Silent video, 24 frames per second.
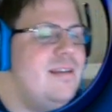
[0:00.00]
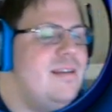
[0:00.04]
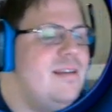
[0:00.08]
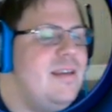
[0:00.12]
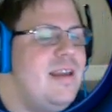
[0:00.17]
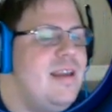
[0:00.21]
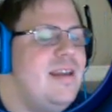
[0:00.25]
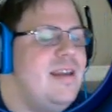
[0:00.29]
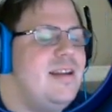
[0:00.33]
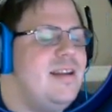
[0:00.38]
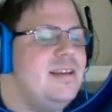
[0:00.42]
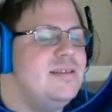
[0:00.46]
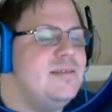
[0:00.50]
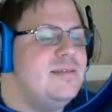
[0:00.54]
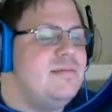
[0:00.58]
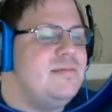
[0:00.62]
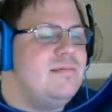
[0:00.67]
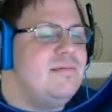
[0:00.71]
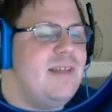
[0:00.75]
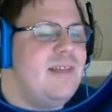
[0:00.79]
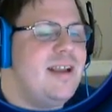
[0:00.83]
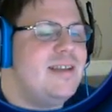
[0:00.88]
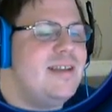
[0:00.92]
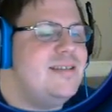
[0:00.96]
It is,
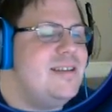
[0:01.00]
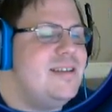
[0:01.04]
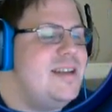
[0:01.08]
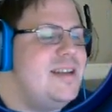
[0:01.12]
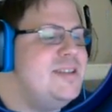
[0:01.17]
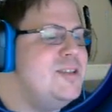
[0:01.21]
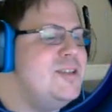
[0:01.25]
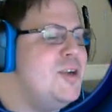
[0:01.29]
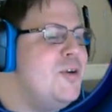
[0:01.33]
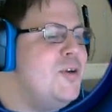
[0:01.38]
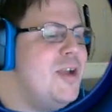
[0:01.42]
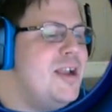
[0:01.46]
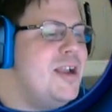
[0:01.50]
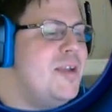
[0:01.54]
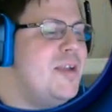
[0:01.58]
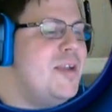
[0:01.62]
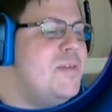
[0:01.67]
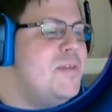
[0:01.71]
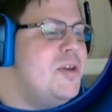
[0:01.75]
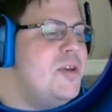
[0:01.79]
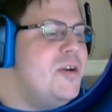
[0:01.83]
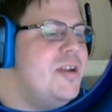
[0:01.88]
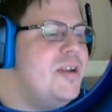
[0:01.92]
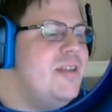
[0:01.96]
like I said, it's a great
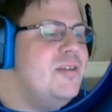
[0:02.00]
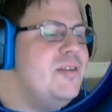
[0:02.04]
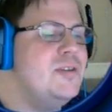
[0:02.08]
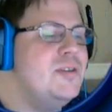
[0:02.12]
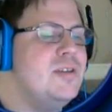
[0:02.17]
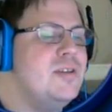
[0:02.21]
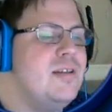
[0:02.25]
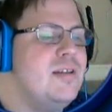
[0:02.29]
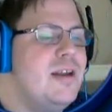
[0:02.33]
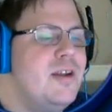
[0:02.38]
community. There's a lot of